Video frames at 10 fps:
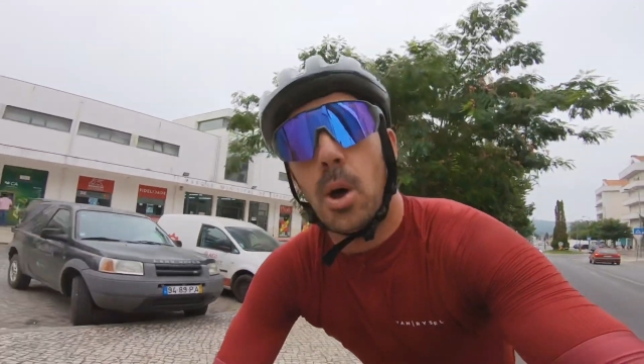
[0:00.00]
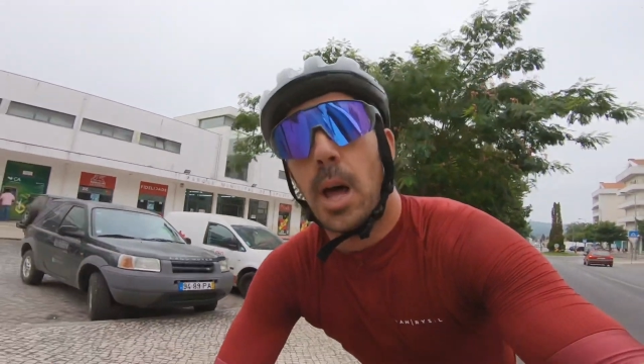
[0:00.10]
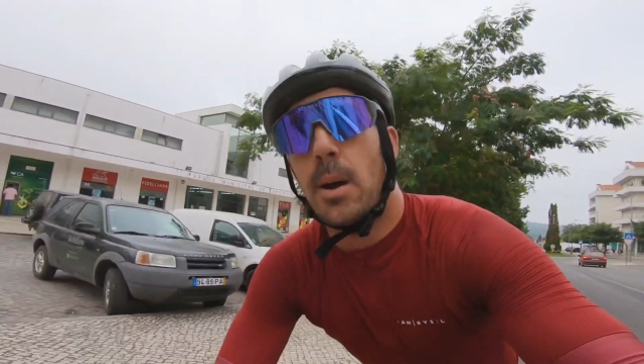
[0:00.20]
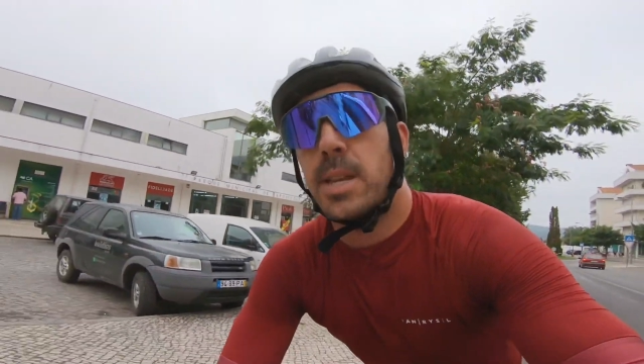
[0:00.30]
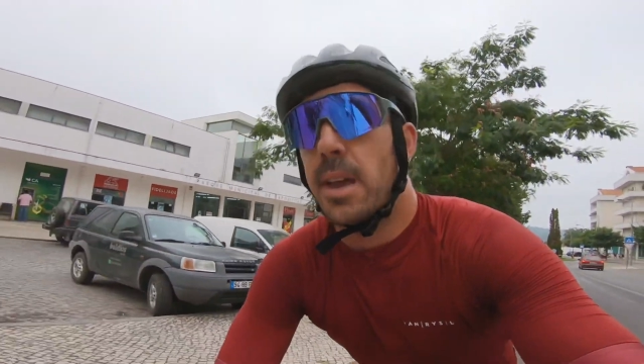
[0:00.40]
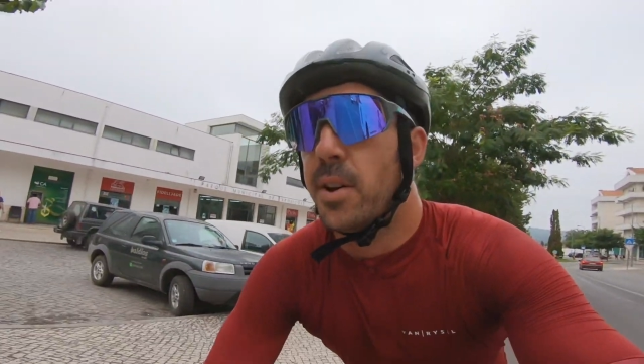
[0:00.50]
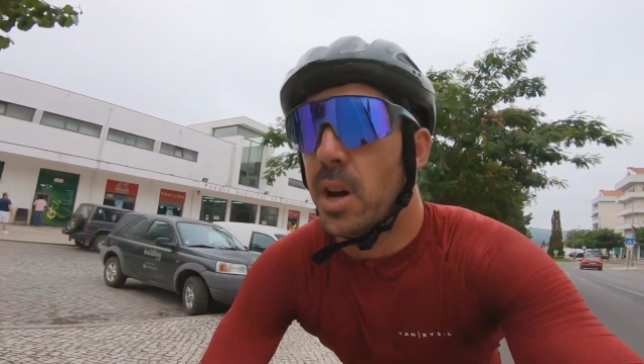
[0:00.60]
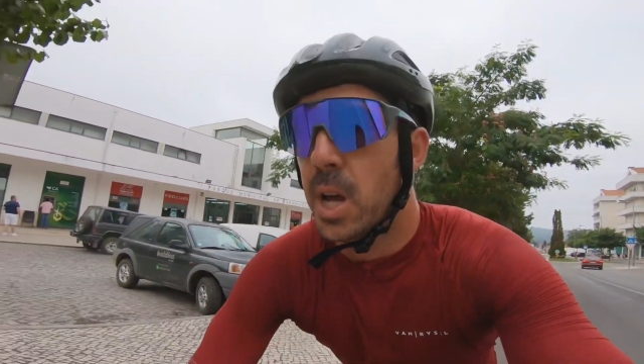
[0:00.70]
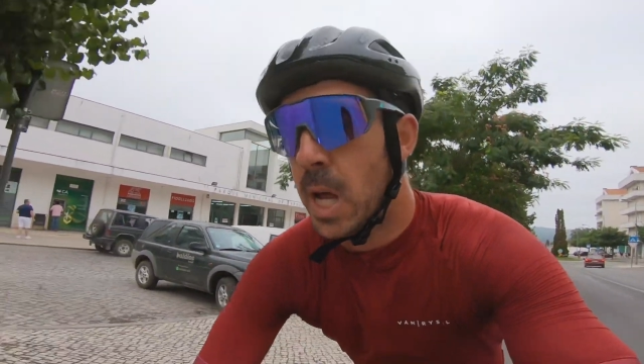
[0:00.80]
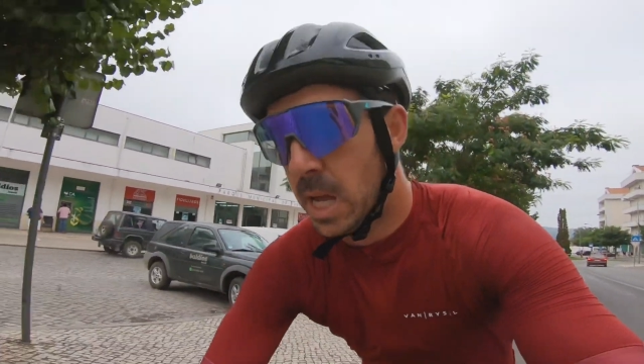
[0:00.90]
that was effort.
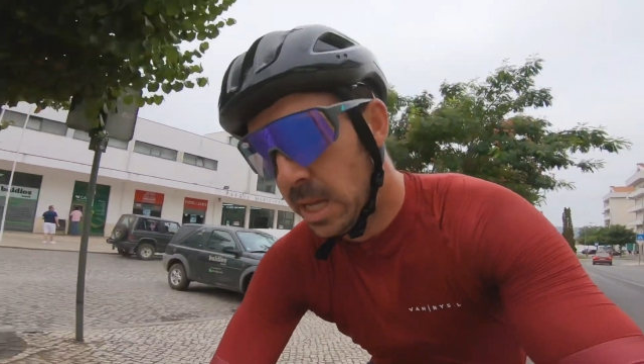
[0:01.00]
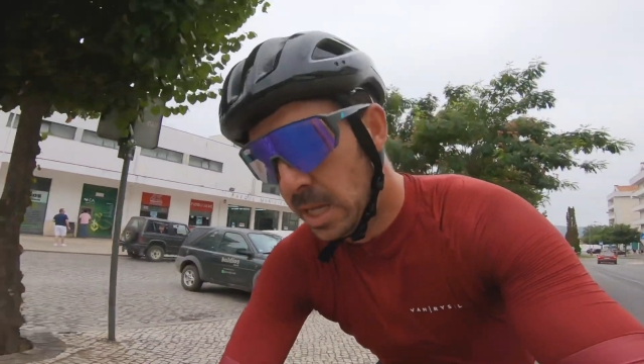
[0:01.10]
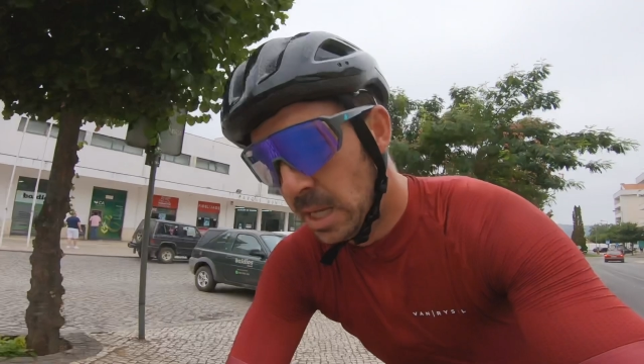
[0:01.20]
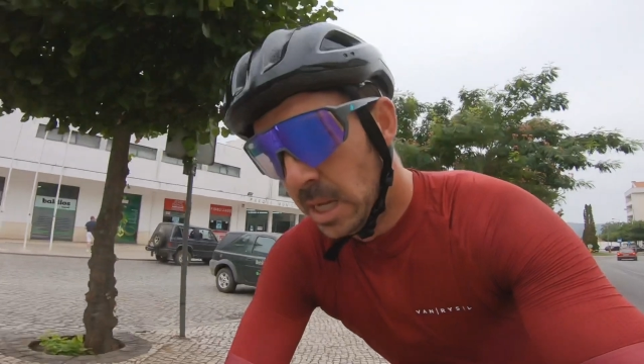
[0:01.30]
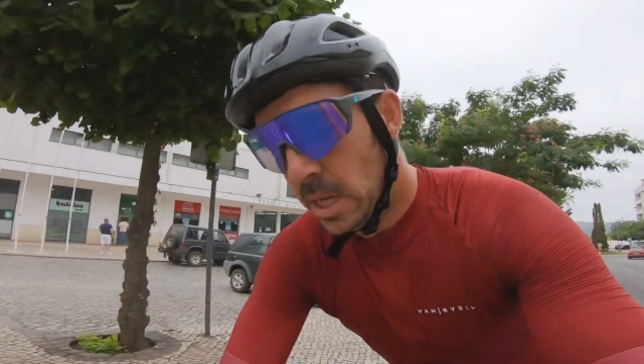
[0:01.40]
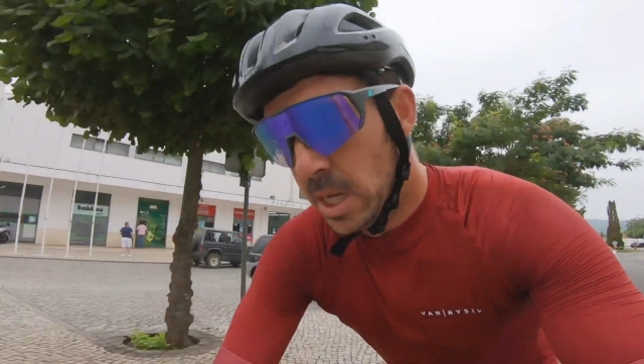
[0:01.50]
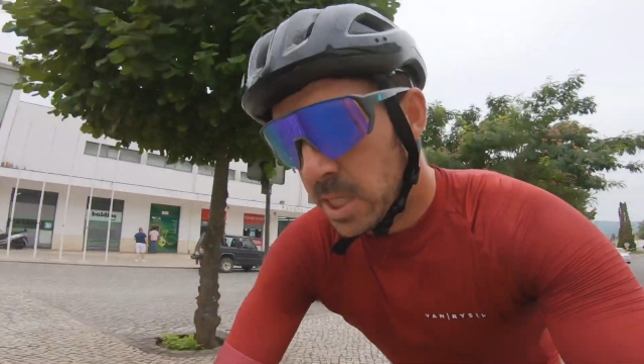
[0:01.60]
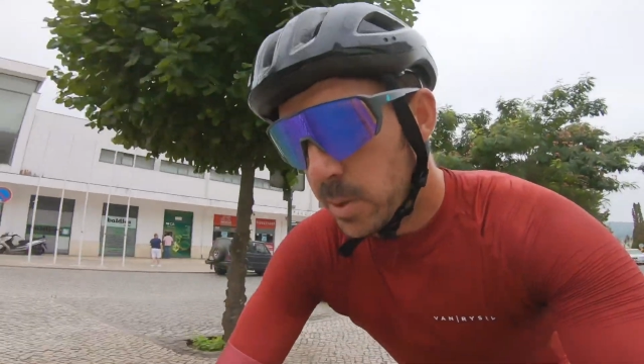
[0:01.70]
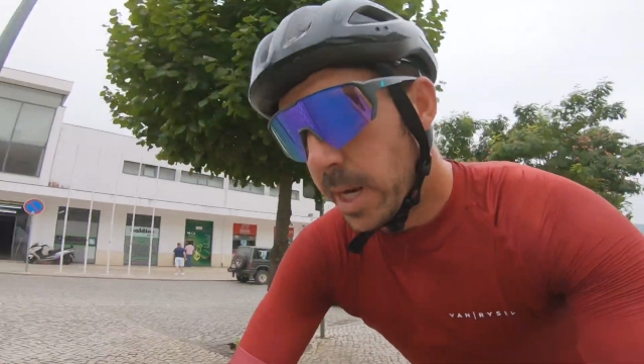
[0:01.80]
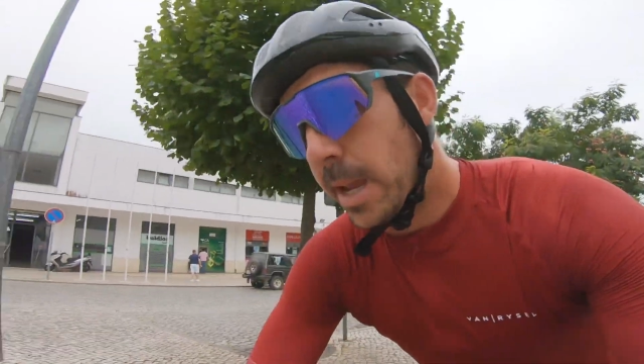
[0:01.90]

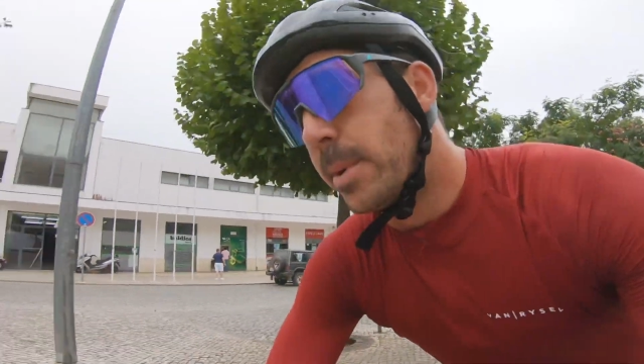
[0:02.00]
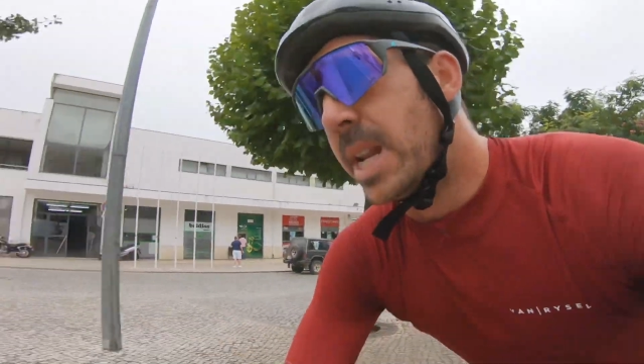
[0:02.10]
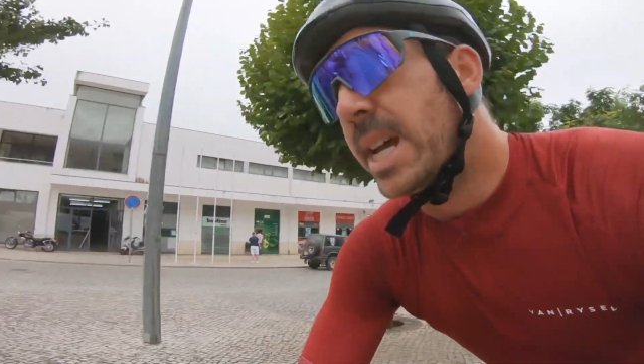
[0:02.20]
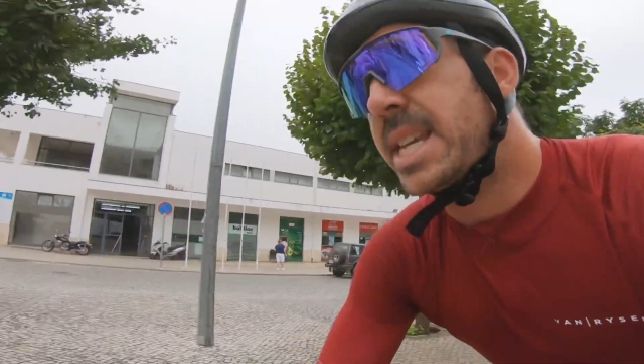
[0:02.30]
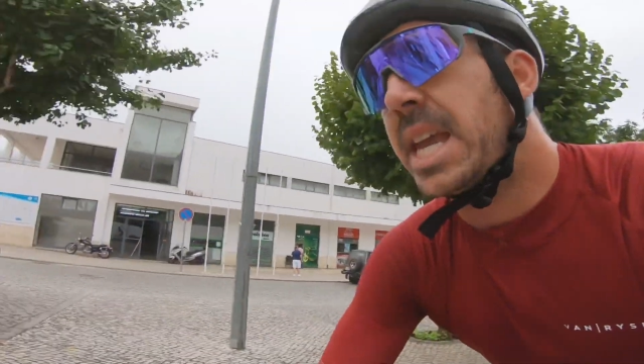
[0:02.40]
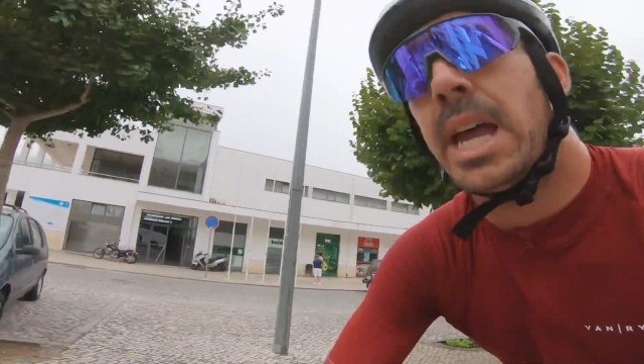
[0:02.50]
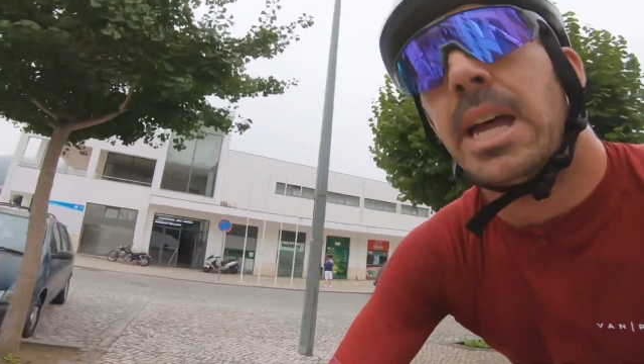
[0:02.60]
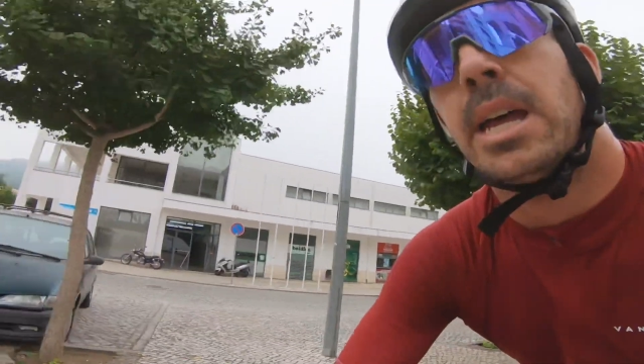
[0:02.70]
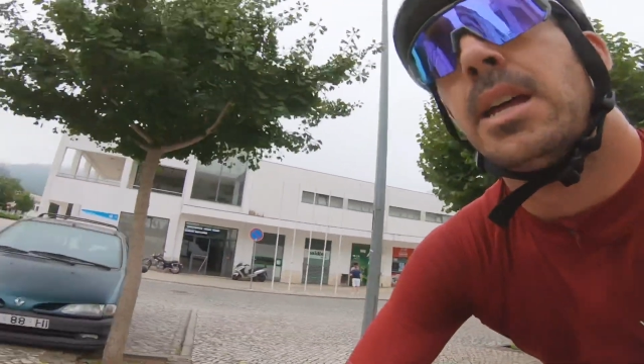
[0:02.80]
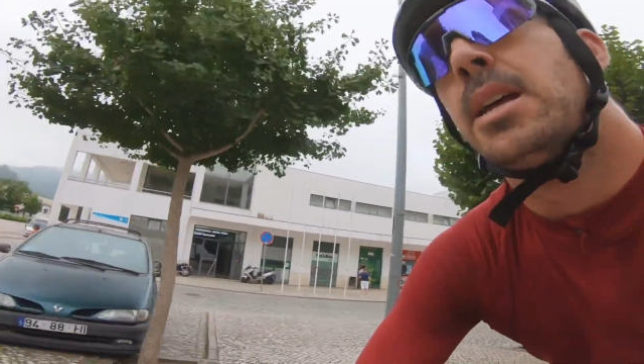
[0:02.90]
28 minutes. It